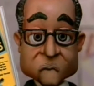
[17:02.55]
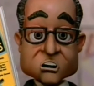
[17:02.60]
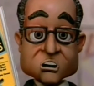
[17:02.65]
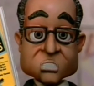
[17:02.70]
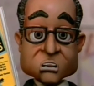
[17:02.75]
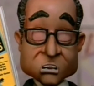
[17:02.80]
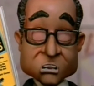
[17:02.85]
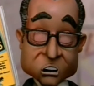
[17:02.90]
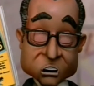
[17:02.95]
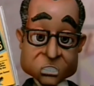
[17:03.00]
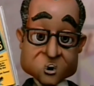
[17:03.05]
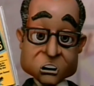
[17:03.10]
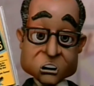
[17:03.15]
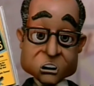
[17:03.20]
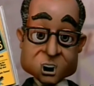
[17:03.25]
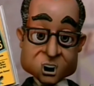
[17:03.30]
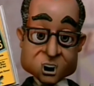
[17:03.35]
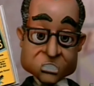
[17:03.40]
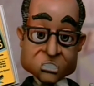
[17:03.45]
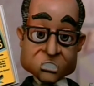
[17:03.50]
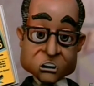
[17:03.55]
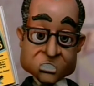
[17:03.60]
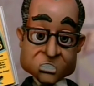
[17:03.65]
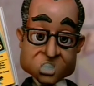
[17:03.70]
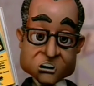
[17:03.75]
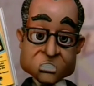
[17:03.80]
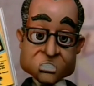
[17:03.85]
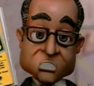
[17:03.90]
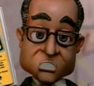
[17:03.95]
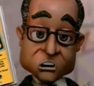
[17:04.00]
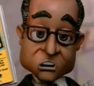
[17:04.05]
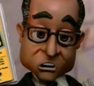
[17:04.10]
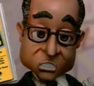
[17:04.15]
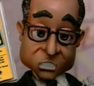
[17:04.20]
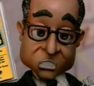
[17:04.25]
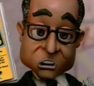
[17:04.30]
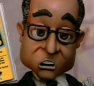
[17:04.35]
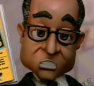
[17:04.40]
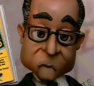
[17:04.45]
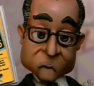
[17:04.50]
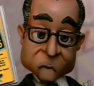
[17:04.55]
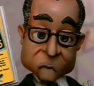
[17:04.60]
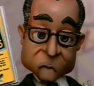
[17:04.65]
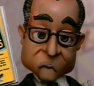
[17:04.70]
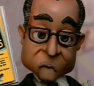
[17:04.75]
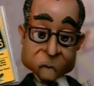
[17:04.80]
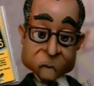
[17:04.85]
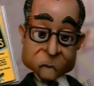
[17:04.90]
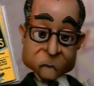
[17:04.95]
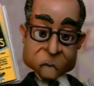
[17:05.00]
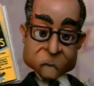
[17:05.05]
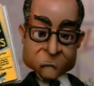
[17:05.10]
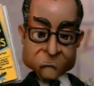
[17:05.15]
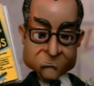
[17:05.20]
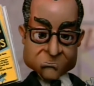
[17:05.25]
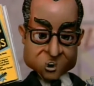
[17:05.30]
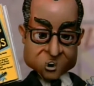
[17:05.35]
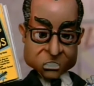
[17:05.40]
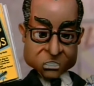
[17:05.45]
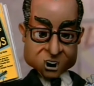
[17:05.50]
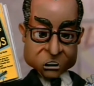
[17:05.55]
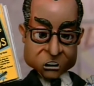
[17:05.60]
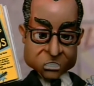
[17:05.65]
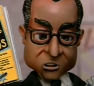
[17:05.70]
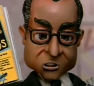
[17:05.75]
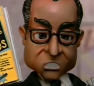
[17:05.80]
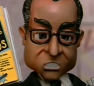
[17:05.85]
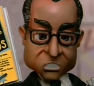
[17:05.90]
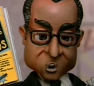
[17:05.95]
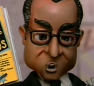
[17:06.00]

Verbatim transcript: I thought we had an understanding. Where's your little